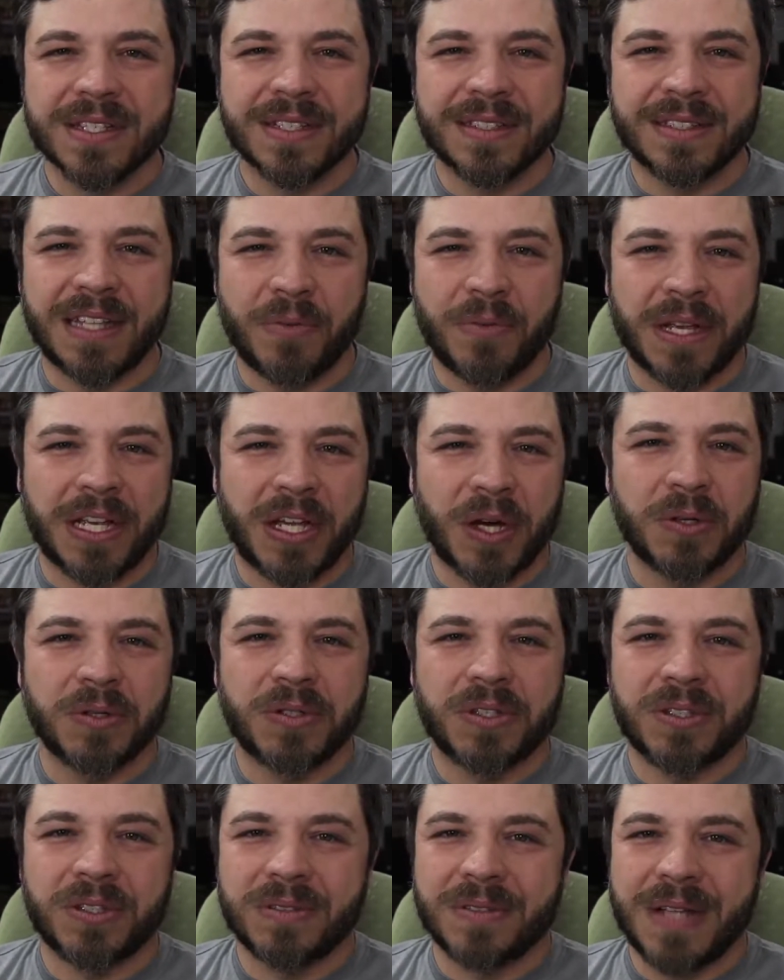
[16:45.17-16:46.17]
Then we go
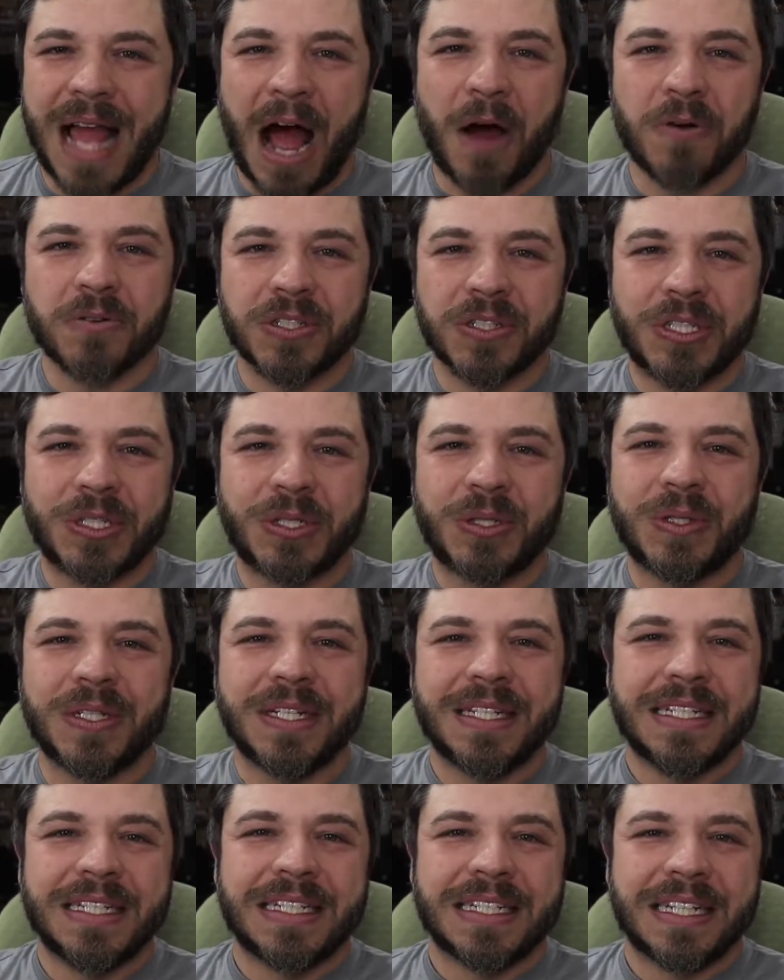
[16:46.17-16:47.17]
out to
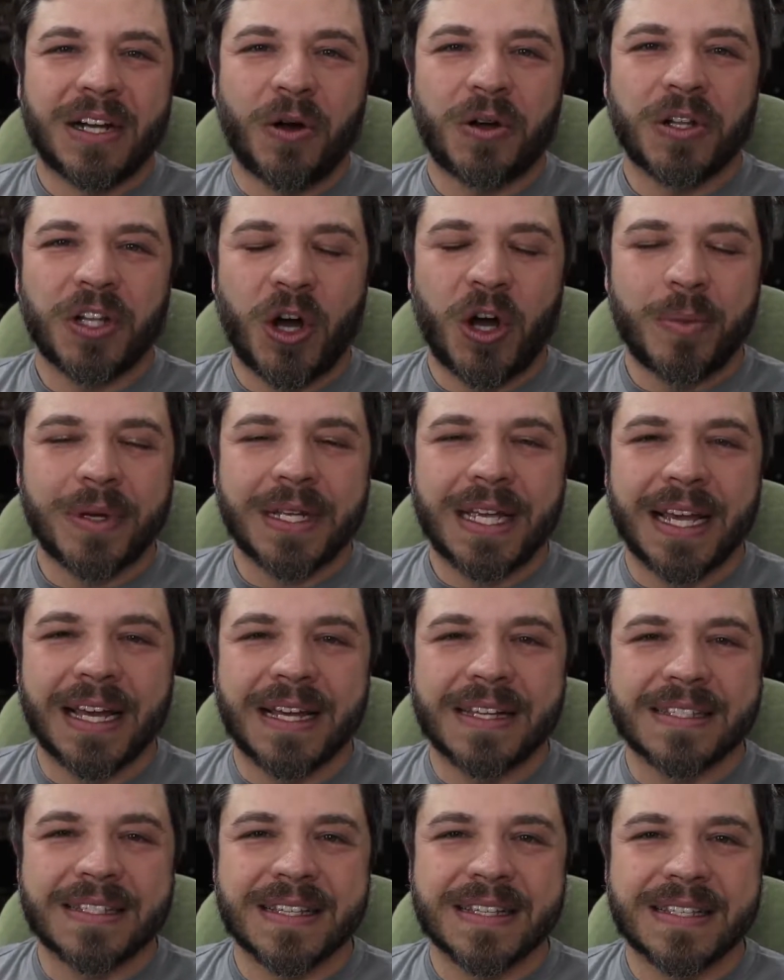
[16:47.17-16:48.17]
Oklahoma and
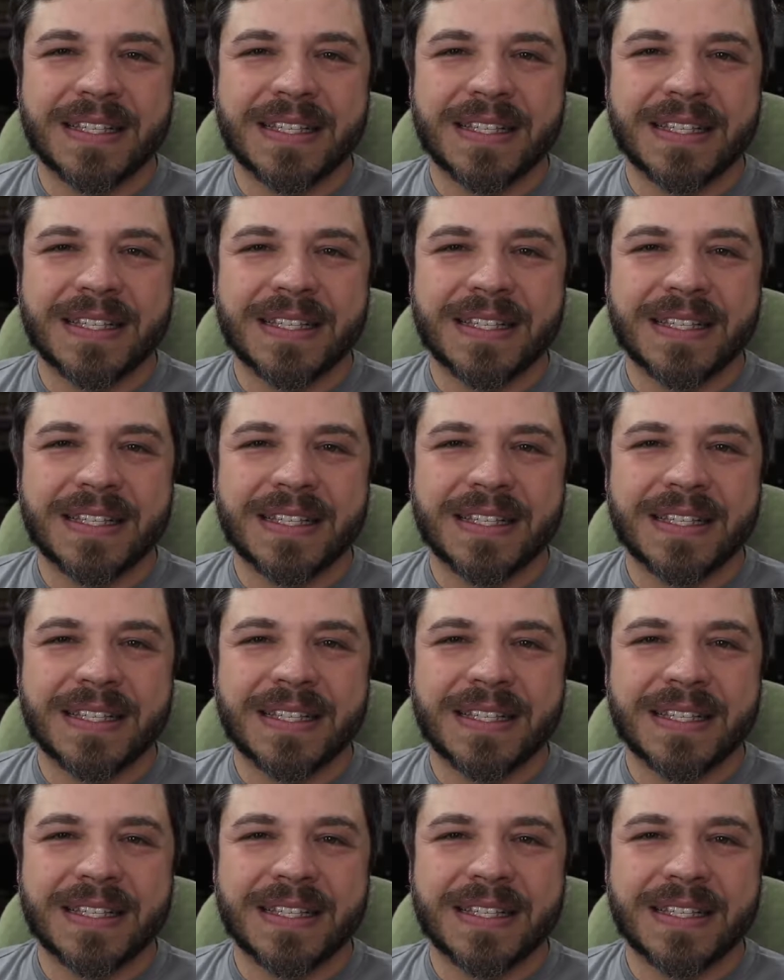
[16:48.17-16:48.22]
Kansas.